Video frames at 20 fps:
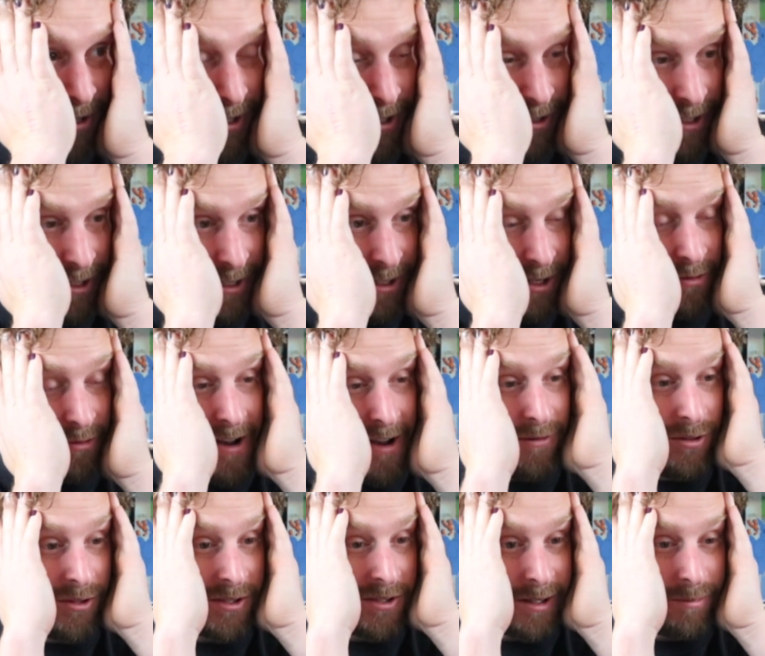Like, Destined
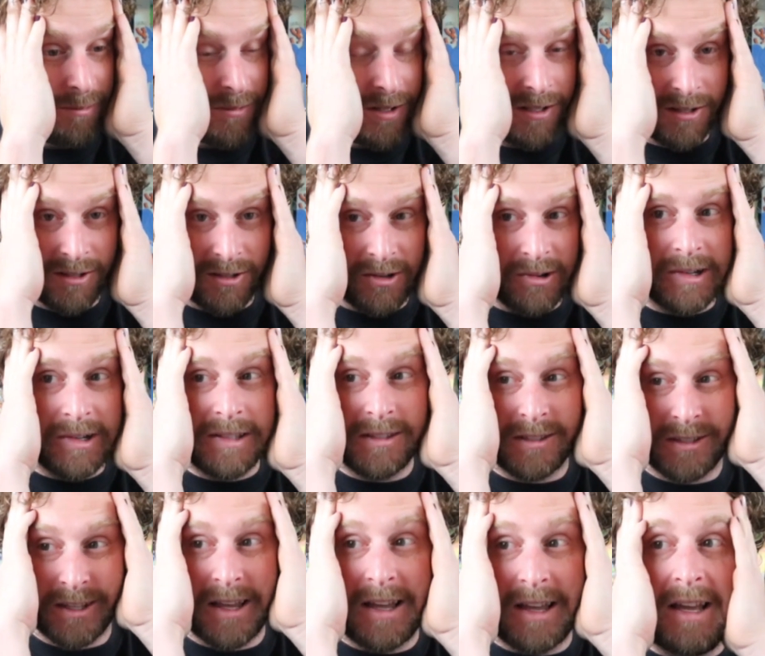Rivals is gonna be so
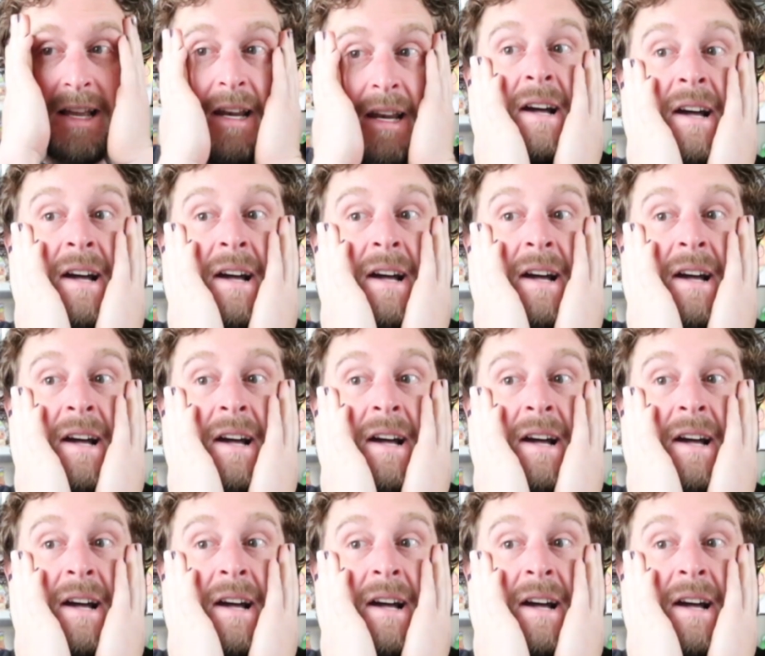insane.